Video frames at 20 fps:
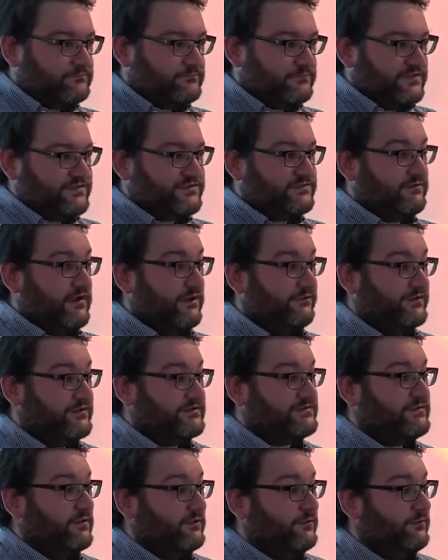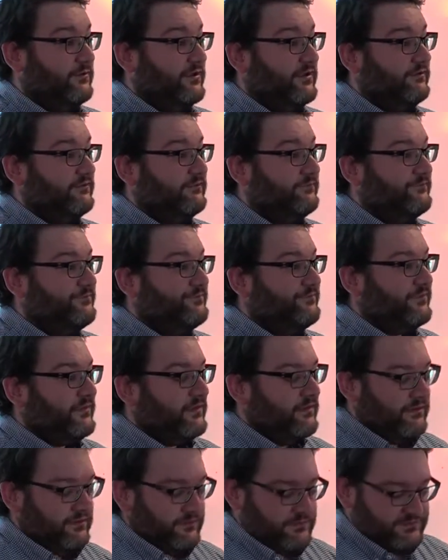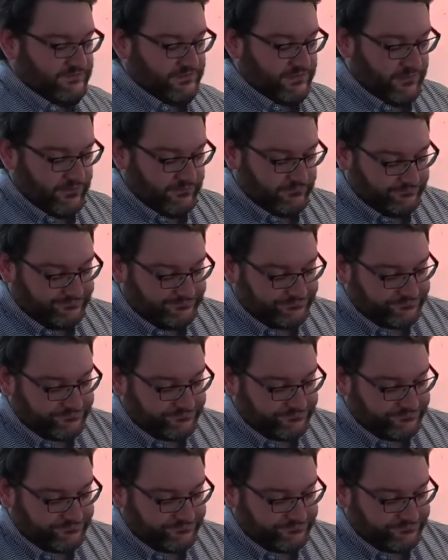the surrounding solar wind. So